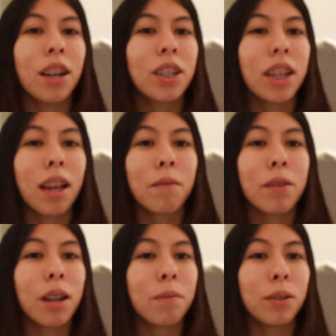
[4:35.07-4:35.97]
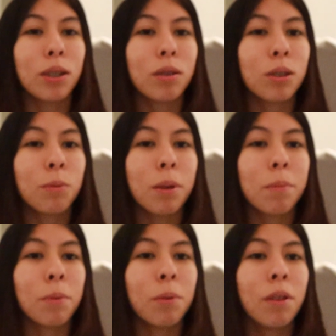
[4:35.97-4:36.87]
actually have never used
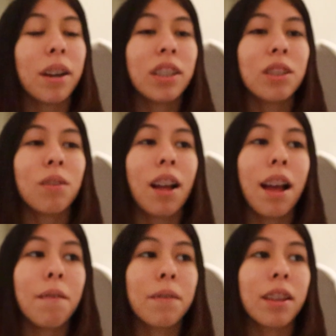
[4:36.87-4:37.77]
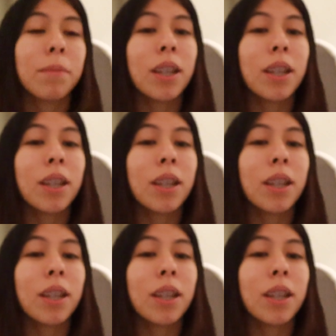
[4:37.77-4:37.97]
Webull, but I still have it.